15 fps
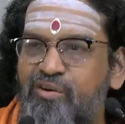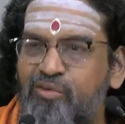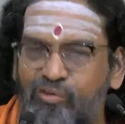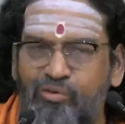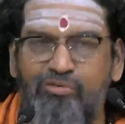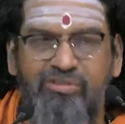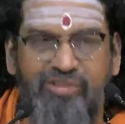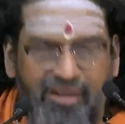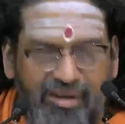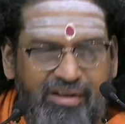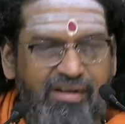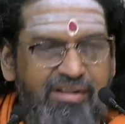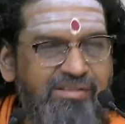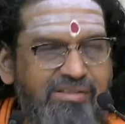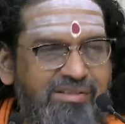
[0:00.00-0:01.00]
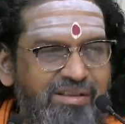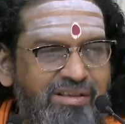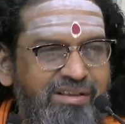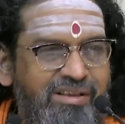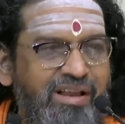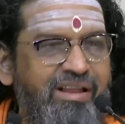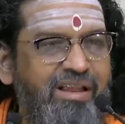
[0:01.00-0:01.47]
you to sadness
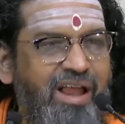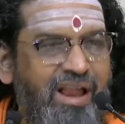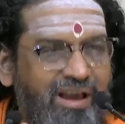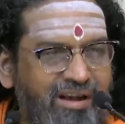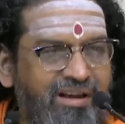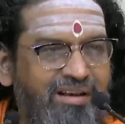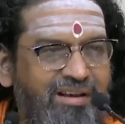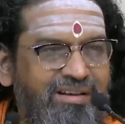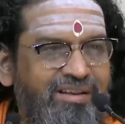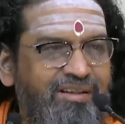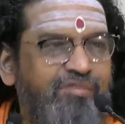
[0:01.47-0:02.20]
and anger,